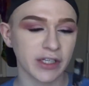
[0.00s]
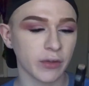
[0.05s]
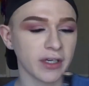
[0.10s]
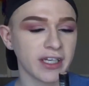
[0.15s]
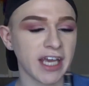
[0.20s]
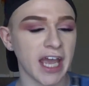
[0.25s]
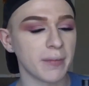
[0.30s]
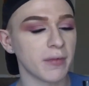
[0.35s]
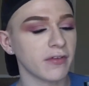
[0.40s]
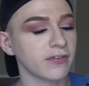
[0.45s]
Liquid
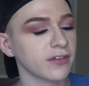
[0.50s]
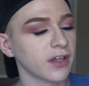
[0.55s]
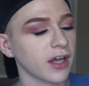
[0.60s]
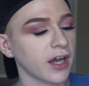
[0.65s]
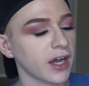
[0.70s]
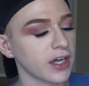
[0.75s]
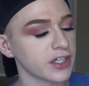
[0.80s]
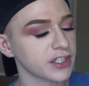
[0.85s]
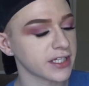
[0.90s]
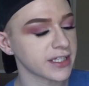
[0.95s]

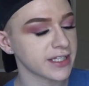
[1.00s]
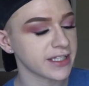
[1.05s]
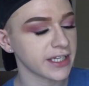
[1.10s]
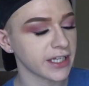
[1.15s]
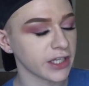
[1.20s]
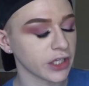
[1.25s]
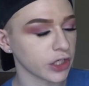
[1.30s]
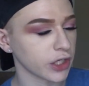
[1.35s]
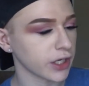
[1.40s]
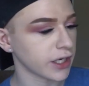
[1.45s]
Camouflage
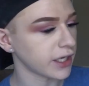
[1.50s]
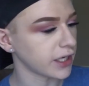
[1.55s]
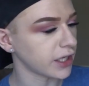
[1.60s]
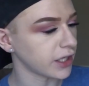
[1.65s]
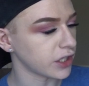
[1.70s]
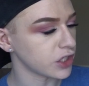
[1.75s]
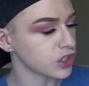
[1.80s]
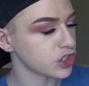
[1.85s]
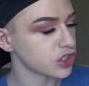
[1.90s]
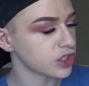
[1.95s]
Concealer
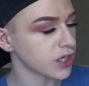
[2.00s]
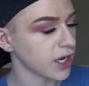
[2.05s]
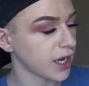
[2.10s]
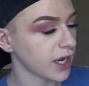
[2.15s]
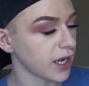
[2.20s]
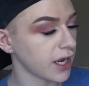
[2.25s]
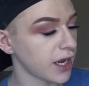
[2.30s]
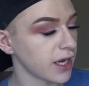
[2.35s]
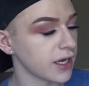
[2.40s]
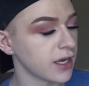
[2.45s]
in the
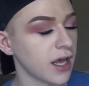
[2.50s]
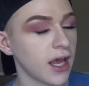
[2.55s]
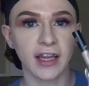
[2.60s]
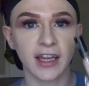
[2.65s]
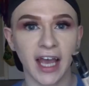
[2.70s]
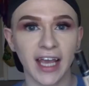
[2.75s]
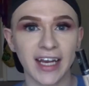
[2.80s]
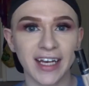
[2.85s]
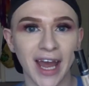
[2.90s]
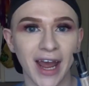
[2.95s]
shade
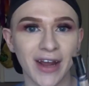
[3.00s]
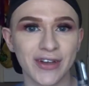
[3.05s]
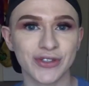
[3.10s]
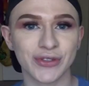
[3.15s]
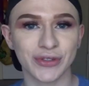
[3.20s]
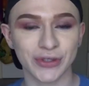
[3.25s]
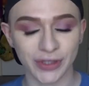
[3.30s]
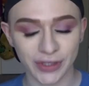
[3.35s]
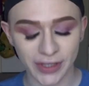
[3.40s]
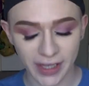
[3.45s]
Light
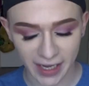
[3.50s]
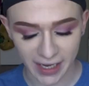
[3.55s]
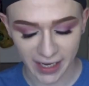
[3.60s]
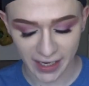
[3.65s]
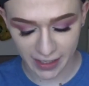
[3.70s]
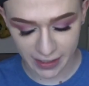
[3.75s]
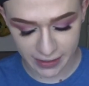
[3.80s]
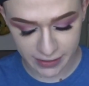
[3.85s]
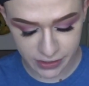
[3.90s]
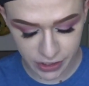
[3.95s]
Natural
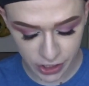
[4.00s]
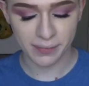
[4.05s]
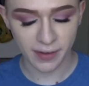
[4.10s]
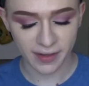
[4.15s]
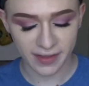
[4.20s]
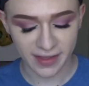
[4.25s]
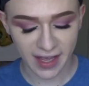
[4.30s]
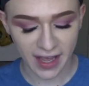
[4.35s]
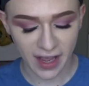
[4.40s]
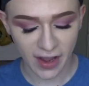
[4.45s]
and
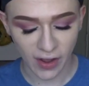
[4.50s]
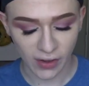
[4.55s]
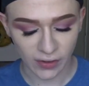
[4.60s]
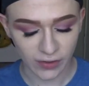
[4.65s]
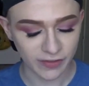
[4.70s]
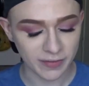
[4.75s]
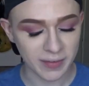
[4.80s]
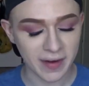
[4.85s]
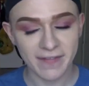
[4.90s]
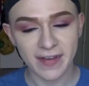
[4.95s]
put that all
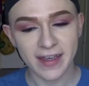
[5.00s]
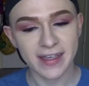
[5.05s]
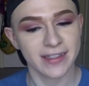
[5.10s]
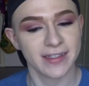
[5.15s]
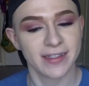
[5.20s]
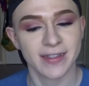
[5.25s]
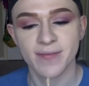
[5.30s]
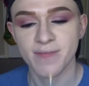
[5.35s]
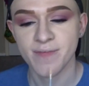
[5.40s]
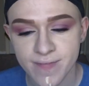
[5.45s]
over my
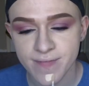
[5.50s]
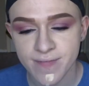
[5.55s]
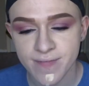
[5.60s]
face.